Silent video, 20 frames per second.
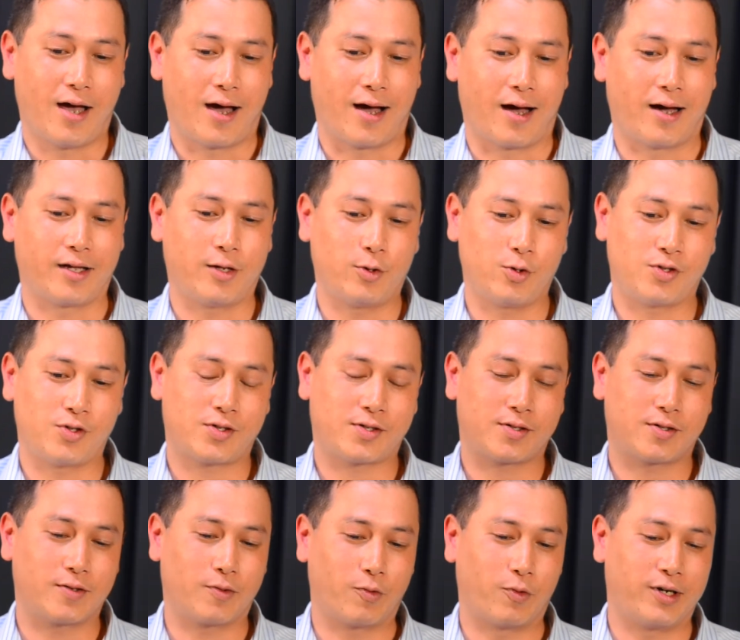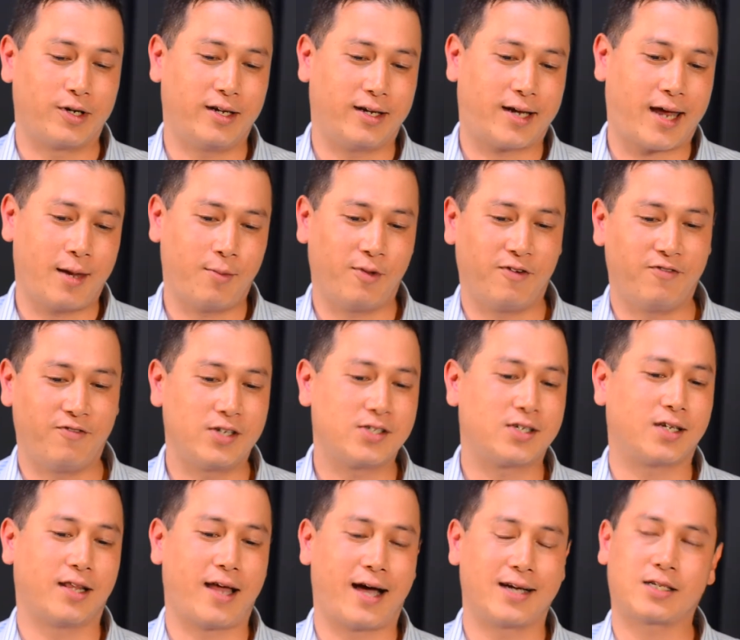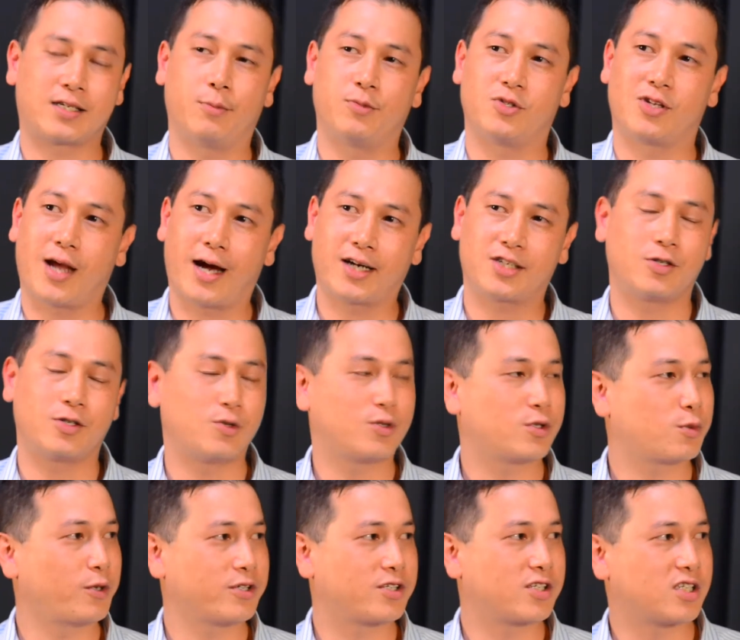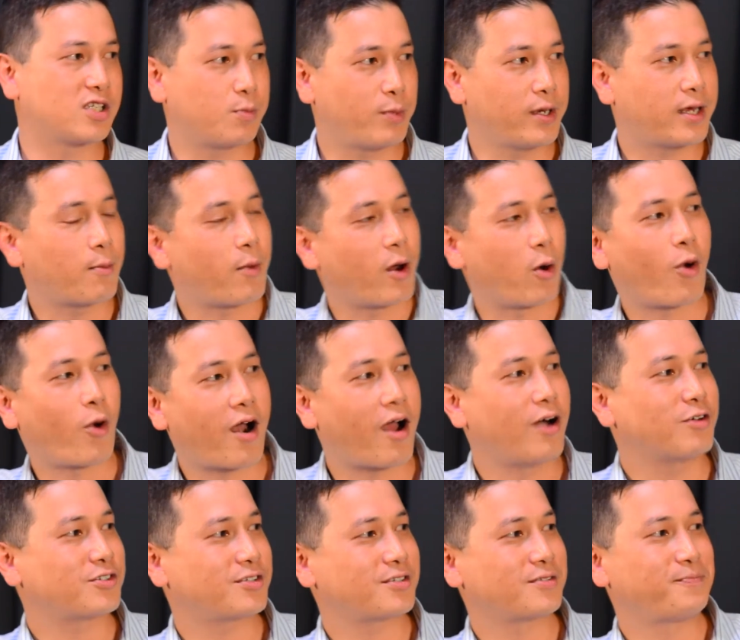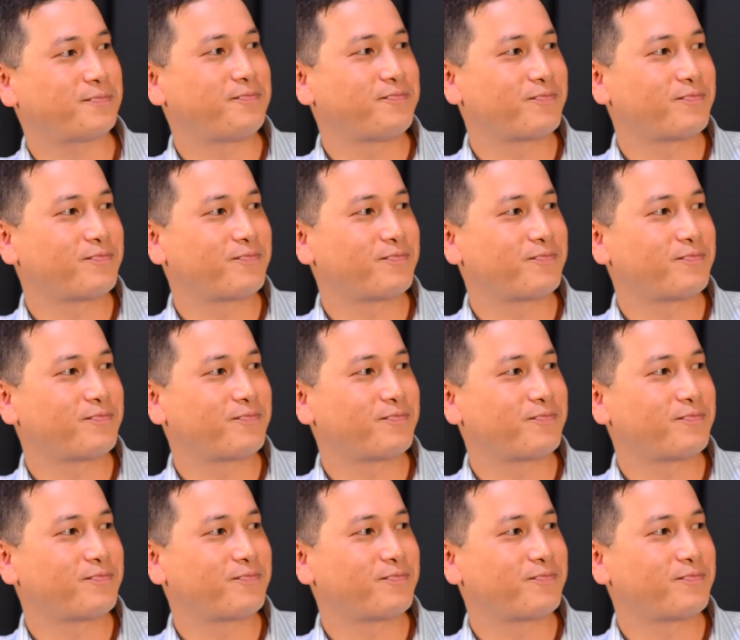uh, he was when he came and visited last time. He was actually was supposed to speak at my warehouse,